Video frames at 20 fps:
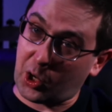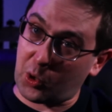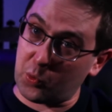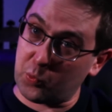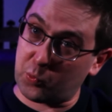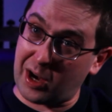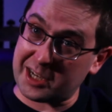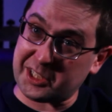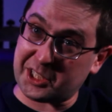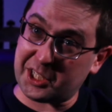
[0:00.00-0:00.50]

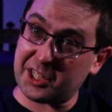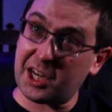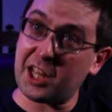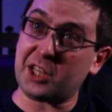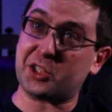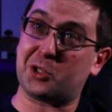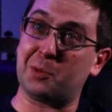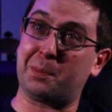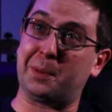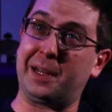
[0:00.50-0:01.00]
Russian
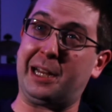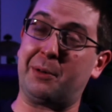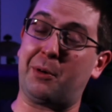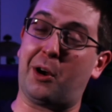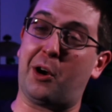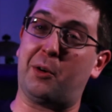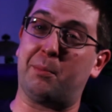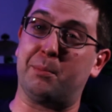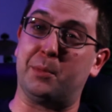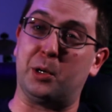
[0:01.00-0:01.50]

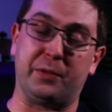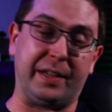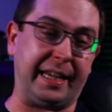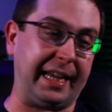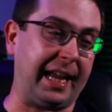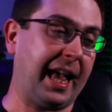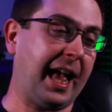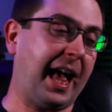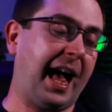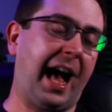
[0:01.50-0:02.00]
superhero
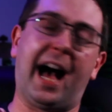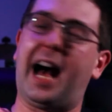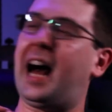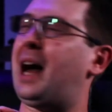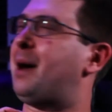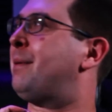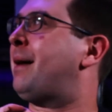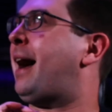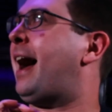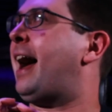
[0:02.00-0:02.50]
movie.
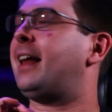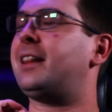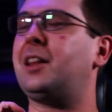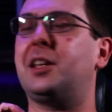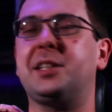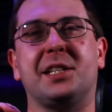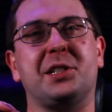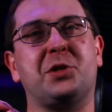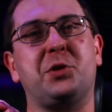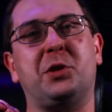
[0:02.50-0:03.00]
I
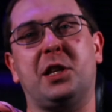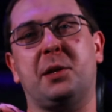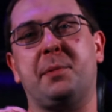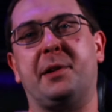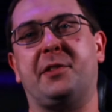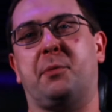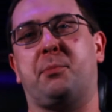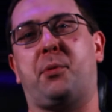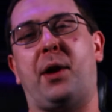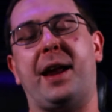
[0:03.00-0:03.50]
listened to a little
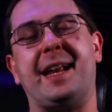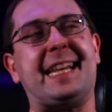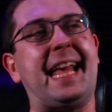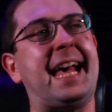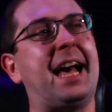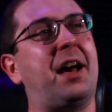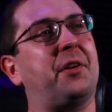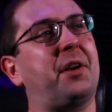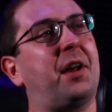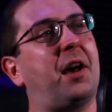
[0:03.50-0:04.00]
bit of a
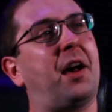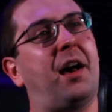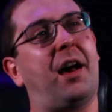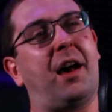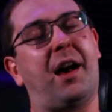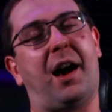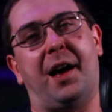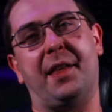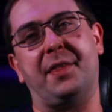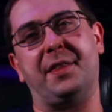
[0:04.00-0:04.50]
breakdown
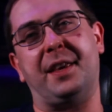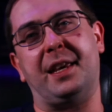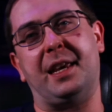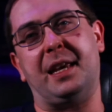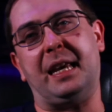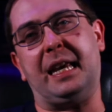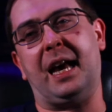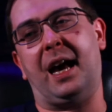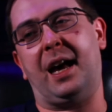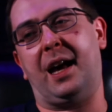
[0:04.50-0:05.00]
on
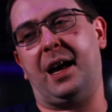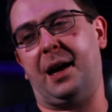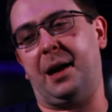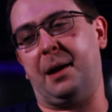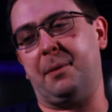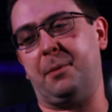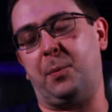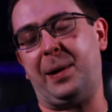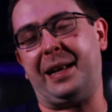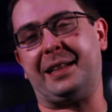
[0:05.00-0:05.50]

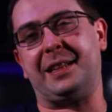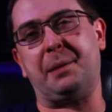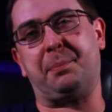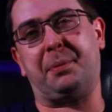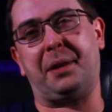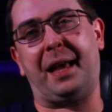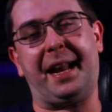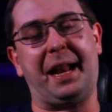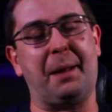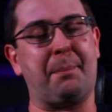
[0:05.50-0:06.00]
the Weekly
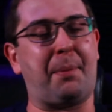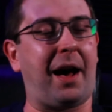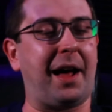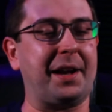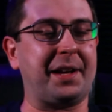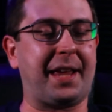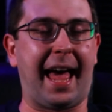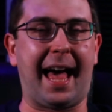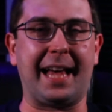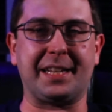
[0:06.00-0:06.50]
Planet
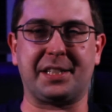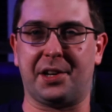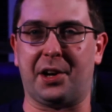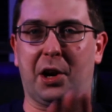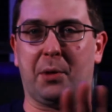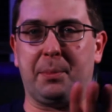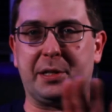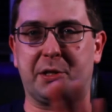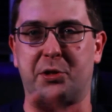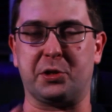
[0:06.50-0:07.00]
podcast, you
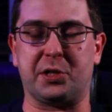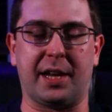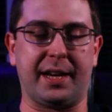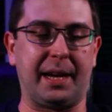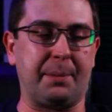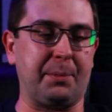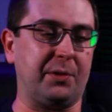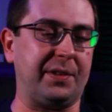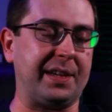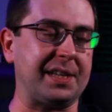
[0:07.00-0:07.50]
know, Mr.
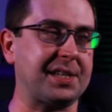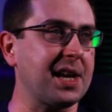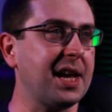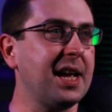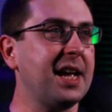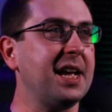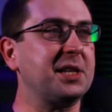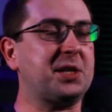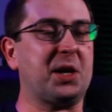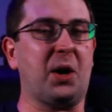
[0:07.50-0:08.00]
Sunday Movies.
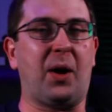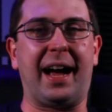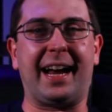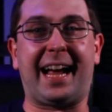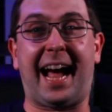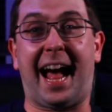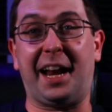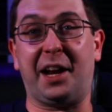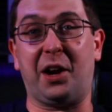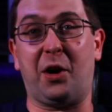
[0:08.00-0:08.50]
So I
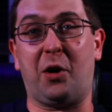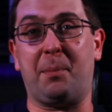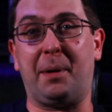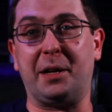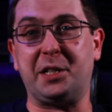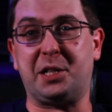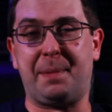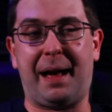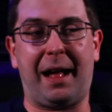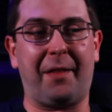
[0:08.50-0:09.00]
kind of know a
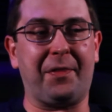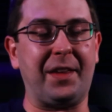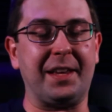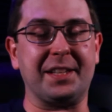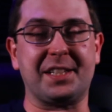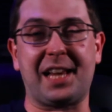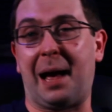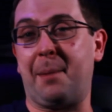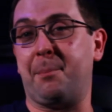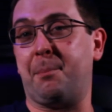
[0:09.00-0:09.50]
bunch about
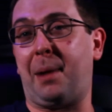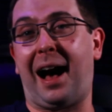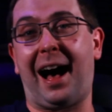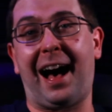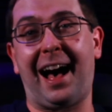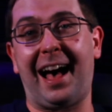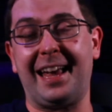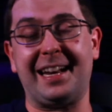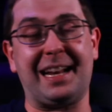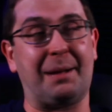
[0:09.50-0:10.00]
this. I'm
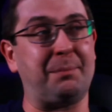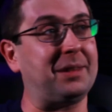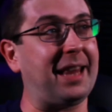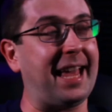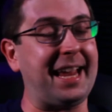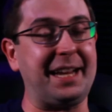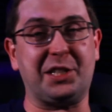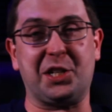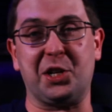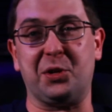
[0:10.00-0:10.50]
behind, I'm
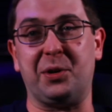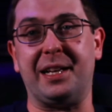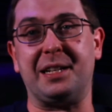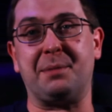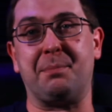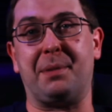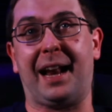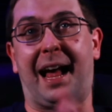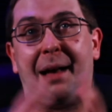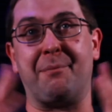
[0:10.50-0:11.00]
late to it,
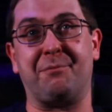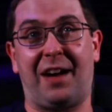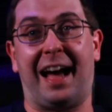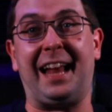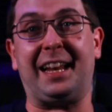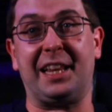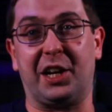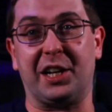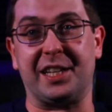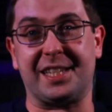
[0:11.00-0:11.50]
but I'm
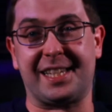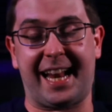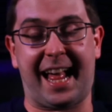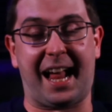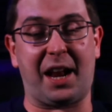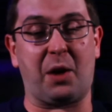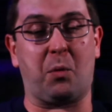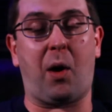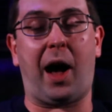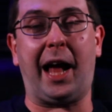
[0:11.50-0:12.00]
finally going to sit
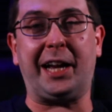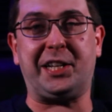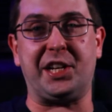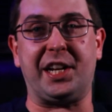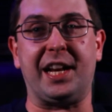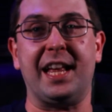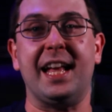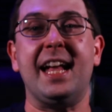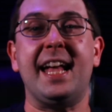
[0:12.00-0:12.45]
out and watch it.